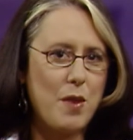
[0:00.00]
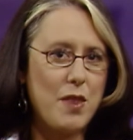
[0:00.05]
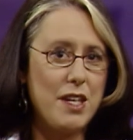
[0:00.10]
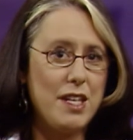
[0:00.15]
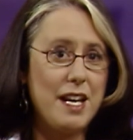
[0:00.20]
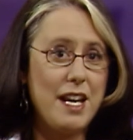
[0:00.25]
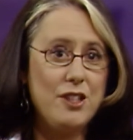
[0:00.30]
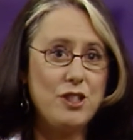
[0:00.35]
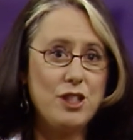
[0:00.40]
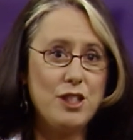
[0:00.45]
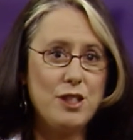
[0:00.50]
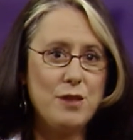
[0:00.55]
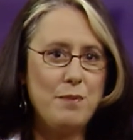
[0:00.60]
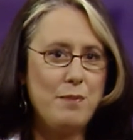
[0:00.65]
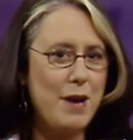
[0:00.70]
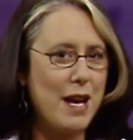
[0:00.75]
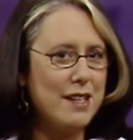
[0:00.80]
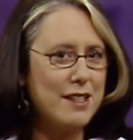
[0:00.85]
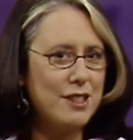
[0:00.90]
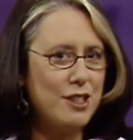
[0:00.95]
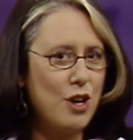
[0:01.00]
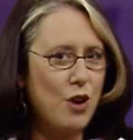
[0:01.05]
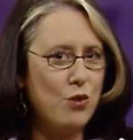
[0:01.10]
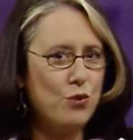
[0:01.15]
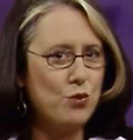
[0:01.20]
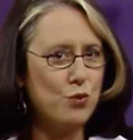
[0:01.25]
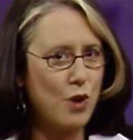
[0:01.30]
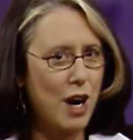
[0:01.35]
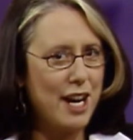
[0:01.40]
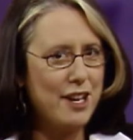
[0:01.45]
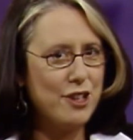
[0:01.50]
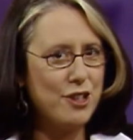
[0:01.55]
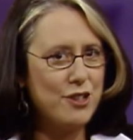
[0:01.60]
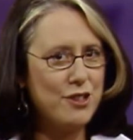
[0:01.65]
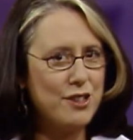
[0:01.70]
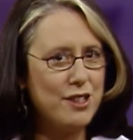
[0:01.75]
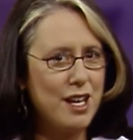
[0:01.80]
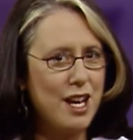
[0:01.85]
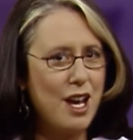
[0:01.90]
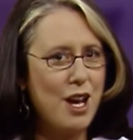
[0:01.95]
of the nation's best known
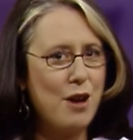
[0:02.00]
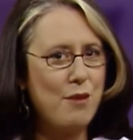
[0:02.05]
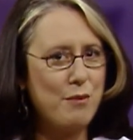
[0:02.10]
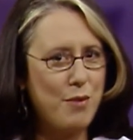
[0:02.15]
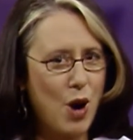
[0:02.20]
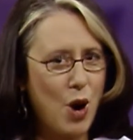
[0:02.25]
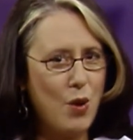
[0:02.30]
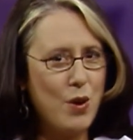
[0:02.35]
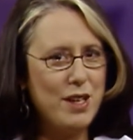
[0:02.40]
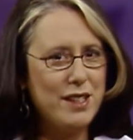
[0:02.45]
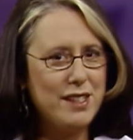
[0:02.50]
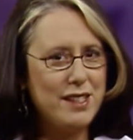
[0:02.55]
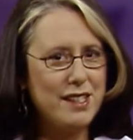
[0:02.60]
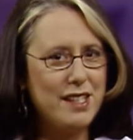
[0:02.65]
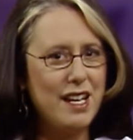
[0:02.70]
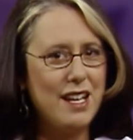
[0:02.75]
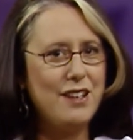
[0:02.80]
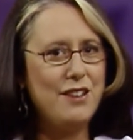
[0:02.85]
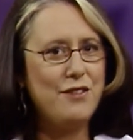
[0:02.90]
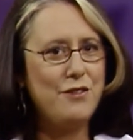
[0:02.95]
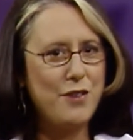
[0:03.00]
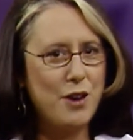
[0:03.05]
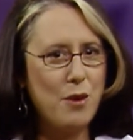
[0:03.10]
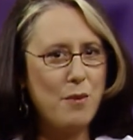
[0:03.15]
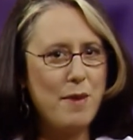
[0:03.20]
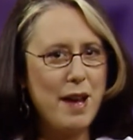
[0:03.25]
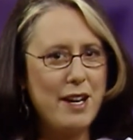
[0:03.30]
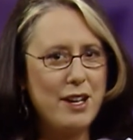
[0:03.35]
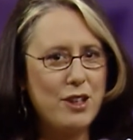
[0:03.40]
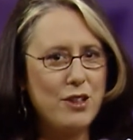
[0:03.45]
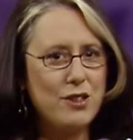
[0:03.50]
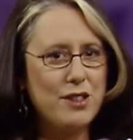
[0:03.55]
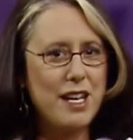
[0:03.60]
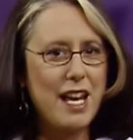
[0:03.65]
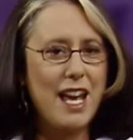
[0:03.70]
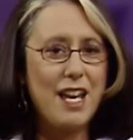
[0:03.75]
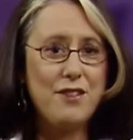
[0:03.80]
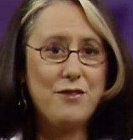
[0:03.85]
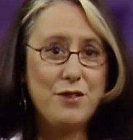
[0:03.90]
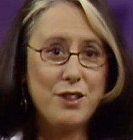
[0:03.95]
writers, poets, filmmakers,
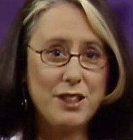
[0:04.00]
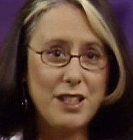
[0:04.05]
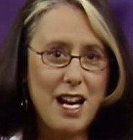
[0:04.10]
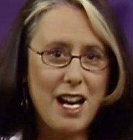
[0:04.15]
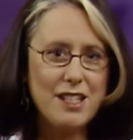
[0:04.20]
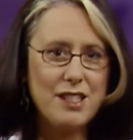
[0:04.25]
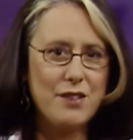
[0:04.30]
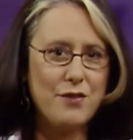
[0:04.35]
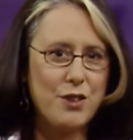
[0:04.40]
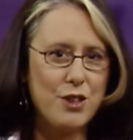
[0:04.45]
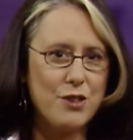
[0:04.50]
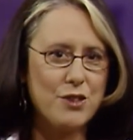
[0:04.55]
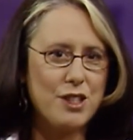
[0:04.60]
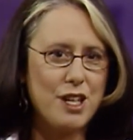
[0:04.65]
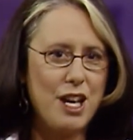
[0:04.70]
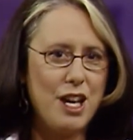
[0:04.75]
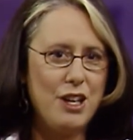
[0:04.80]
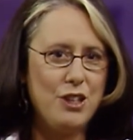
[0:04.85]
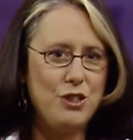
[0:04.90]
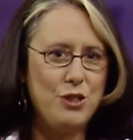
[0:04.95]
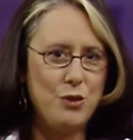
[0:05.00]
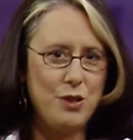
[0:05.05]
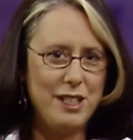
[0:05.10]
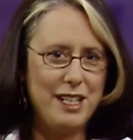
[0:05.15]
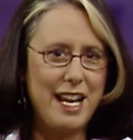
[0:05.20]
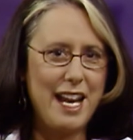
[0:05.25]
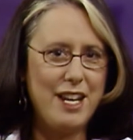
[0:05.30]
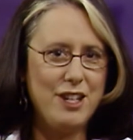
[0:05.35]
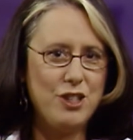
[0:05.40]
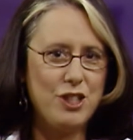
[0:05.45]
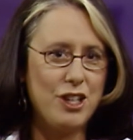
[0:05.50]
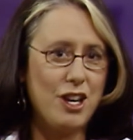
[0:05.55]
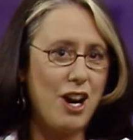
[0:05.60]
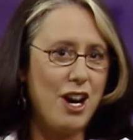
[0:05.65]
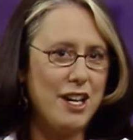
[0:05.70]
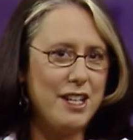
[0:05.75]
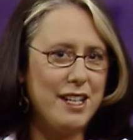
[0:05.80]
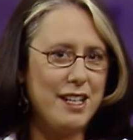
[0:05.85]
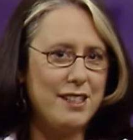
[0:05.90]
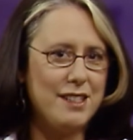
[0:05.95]
and philosophers to engage an
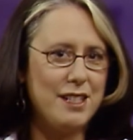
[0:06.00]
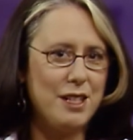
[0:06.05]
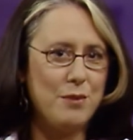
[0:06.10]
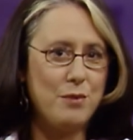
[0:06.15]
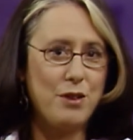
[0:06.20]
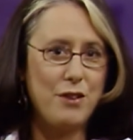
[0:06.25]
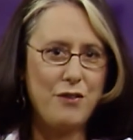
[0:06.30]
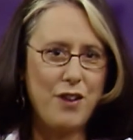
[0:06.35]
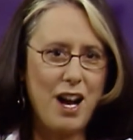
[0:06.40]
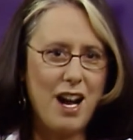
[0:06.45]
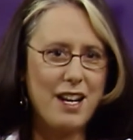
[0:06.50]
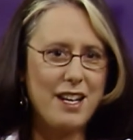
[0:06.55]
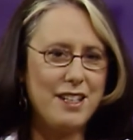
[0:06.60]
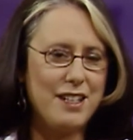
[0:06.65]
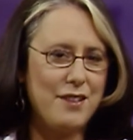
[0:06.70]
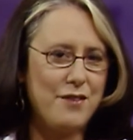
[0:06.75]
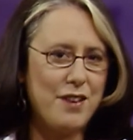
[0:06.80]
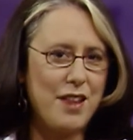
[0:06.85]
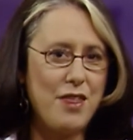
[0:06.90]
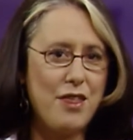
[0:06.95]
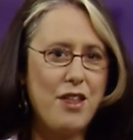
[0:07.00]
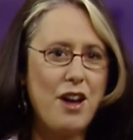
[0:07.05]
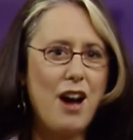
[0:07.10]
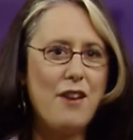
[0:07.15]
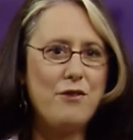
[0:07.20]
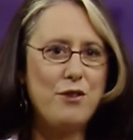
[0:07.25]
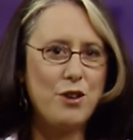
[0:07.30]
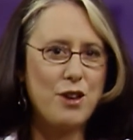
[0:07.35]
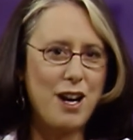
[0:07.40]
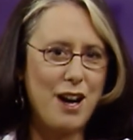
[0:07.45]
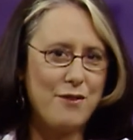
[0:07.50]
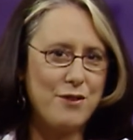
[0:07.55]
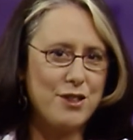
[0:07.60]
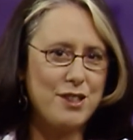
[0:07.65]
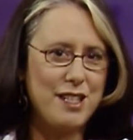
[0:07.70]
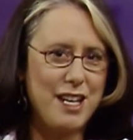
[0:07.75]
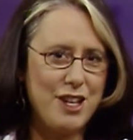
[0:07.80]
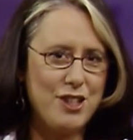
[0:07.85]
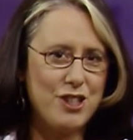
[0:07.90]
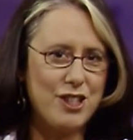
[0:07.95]
audience in provocative and thoughtful
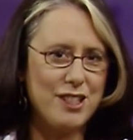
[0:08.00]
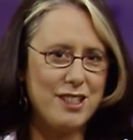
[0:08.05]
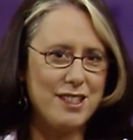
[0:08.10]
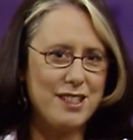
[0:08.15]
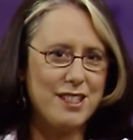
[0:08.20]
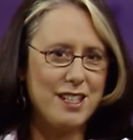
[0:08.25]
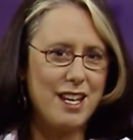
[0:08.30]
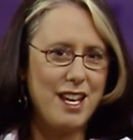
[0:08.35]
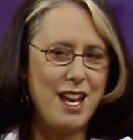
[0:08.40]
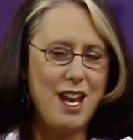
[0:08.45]
conversations.